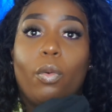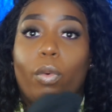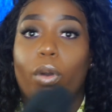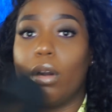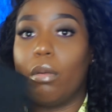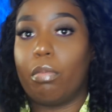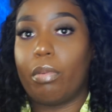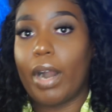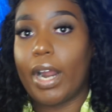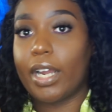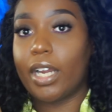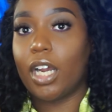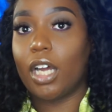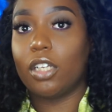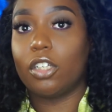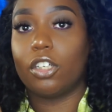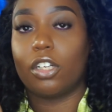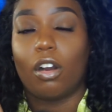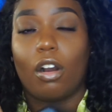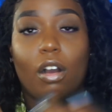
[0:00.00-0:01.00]
Wear a bright
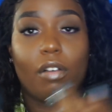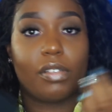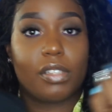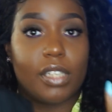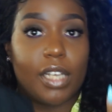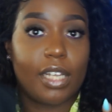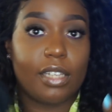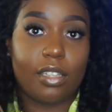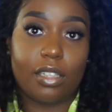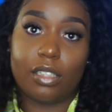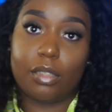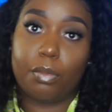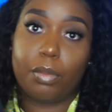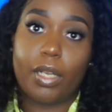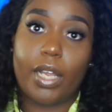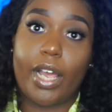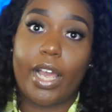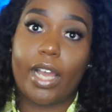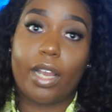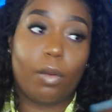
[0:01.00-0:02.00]
color to offset this
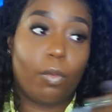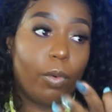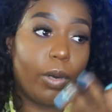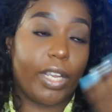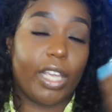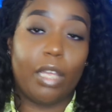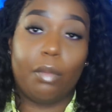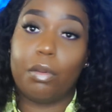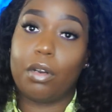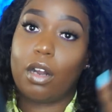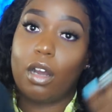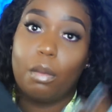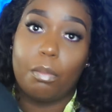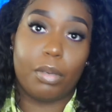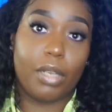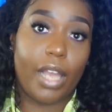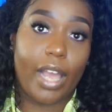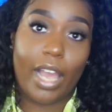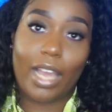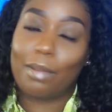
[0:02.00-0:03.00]
black. Wear, keep it all
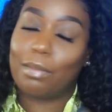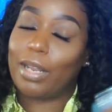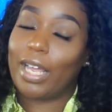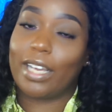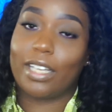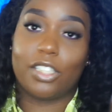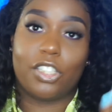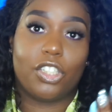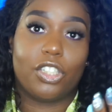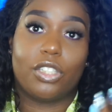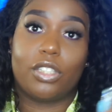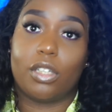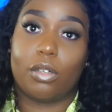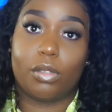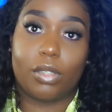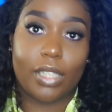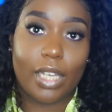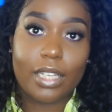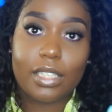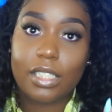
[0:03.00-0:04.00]
black. Black is just so
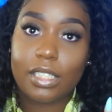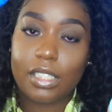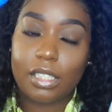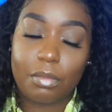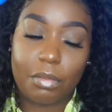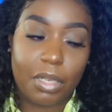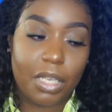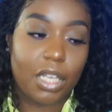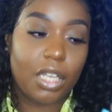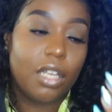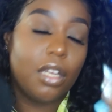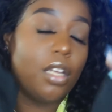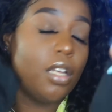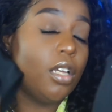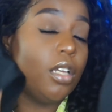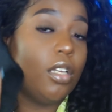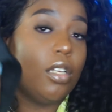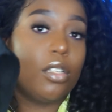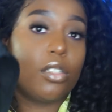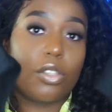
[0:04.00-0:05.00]
sexy to me.
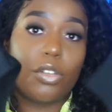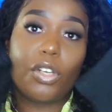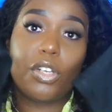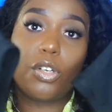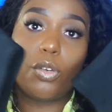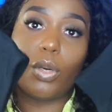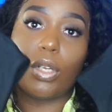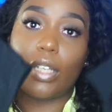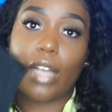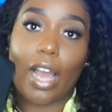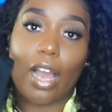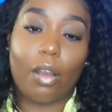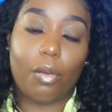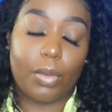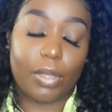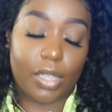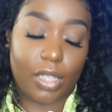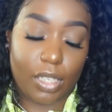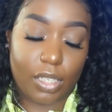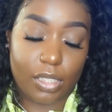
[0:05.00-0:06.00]
So you can do a lot
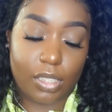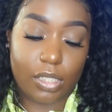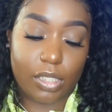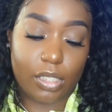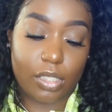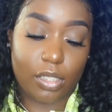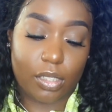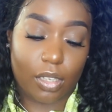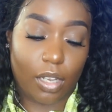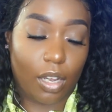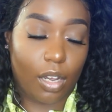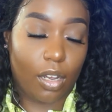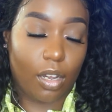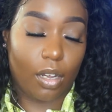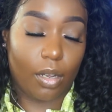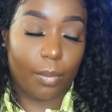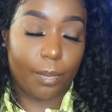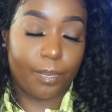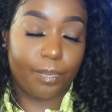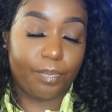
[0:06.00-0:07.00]
with this
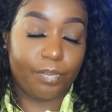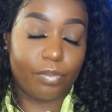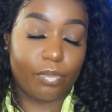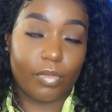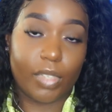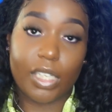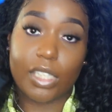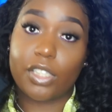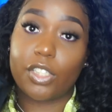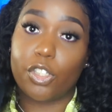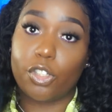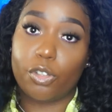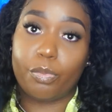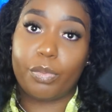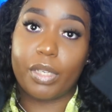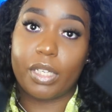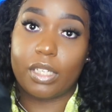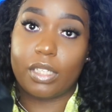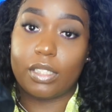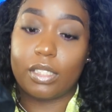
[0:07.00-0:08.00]
this
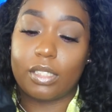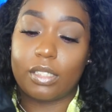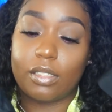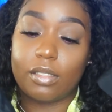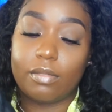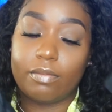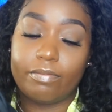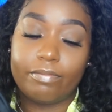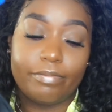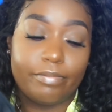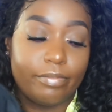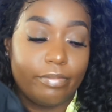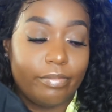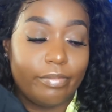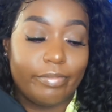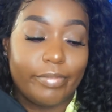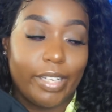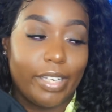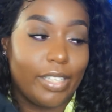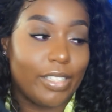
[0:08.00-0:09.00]
two-piece.
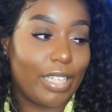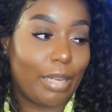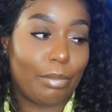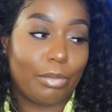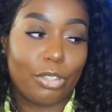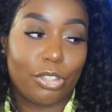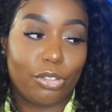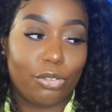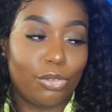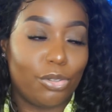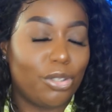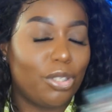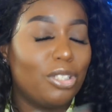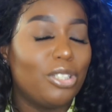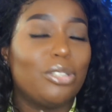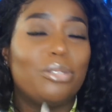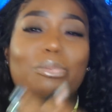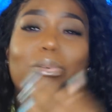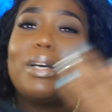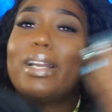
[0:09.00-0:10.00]
Any type of shoes, you can
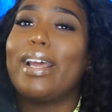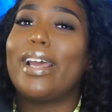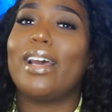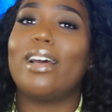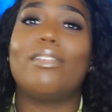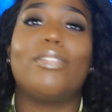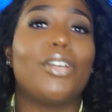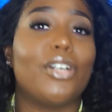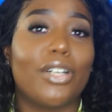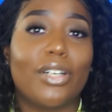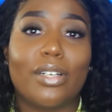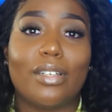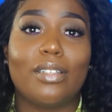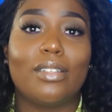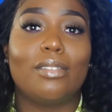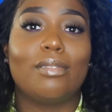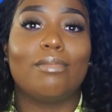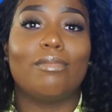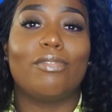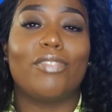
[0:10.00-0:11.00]
do whatever.
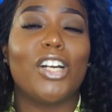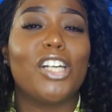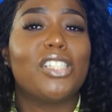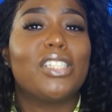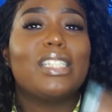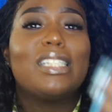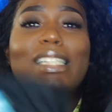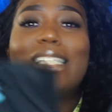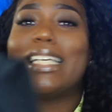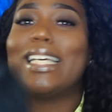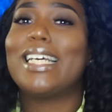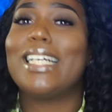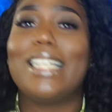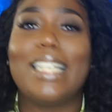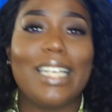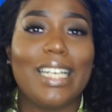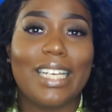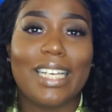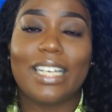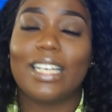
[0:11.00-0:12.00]

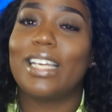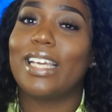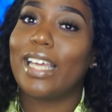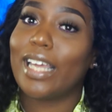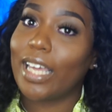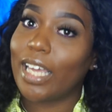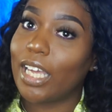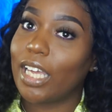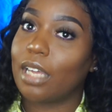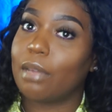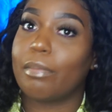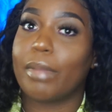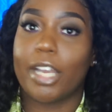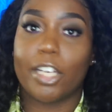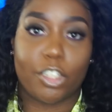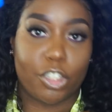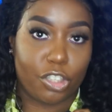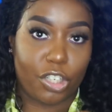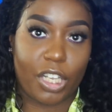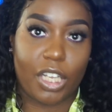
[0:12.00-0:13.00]
Versatility, key,
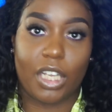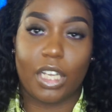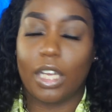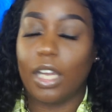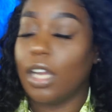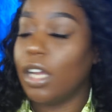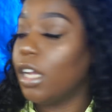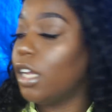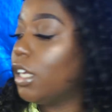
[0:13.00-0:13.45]
major key.